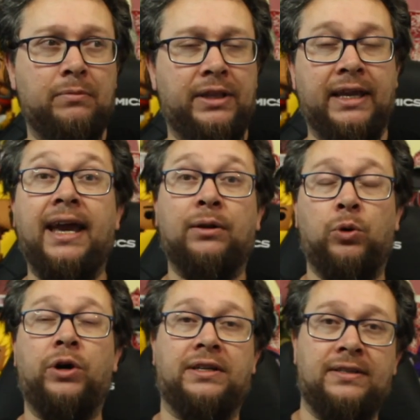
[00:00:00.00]
and they get
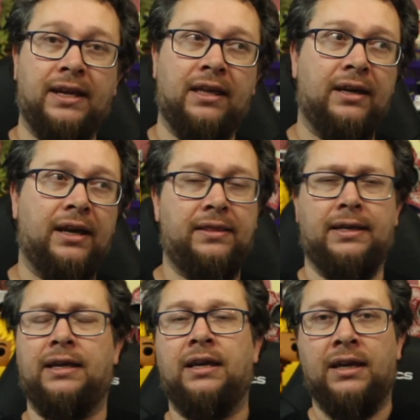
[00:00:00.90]
working together and
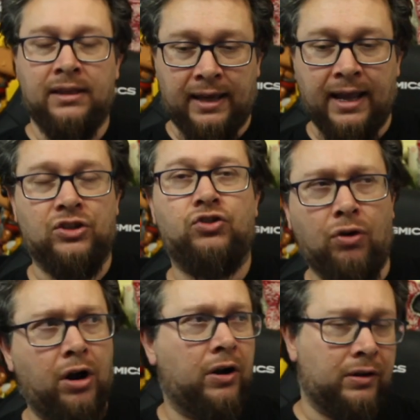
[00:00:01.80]
they they get
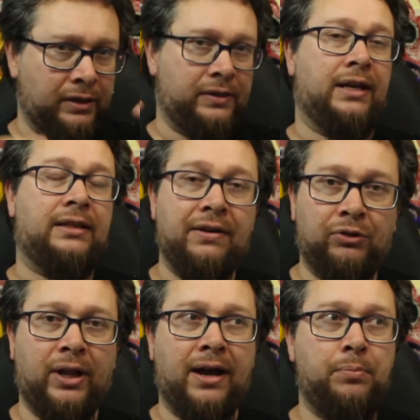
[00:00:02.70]
stronger and they
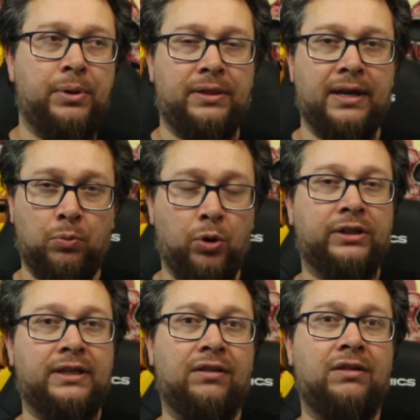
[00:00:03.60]
level up and they
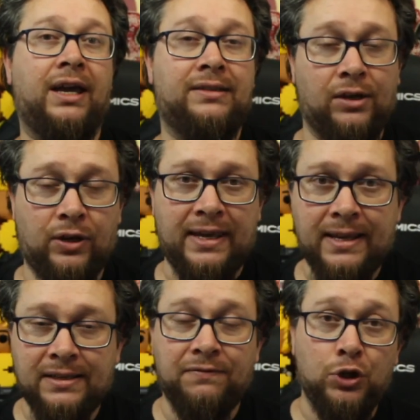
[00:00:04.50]
work together as a
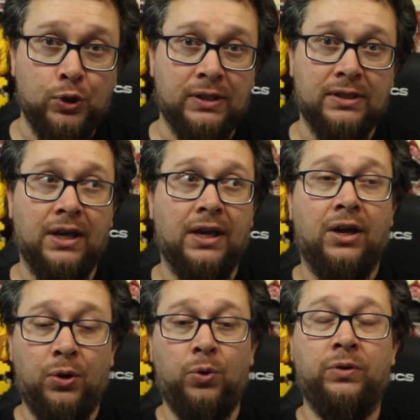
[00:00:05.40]
cohesive unit
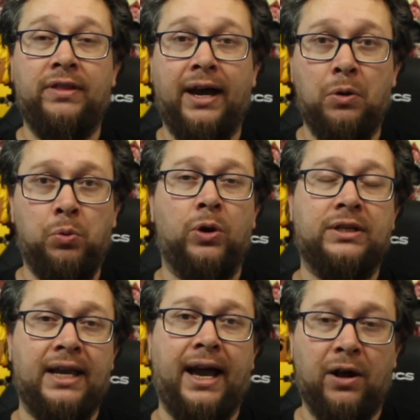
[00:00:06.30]
all of that
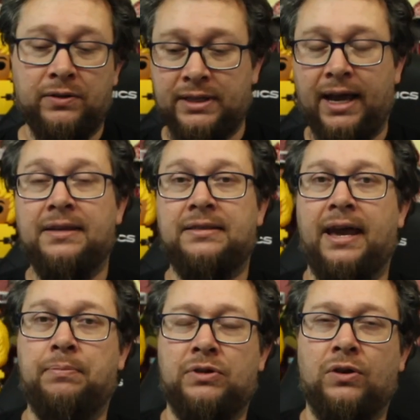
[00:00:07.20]
works out as the
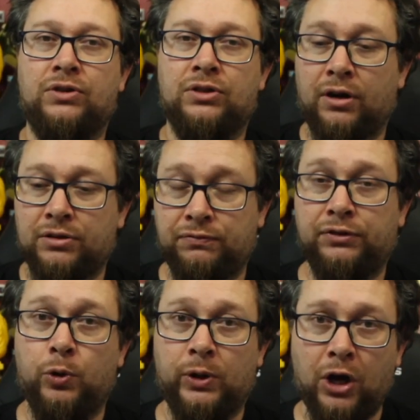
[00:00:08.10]
episodes start to
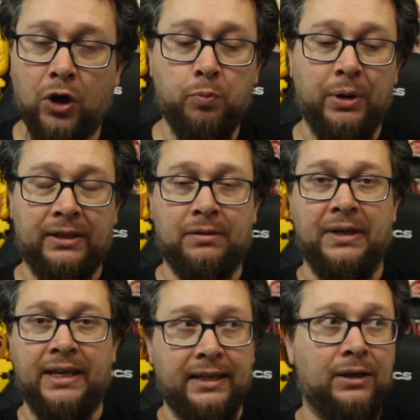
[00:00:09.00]
flow along but at the
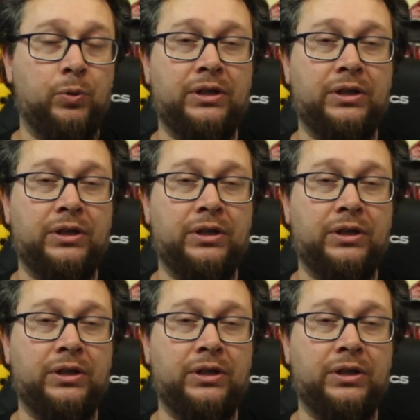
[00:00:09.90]
beginning we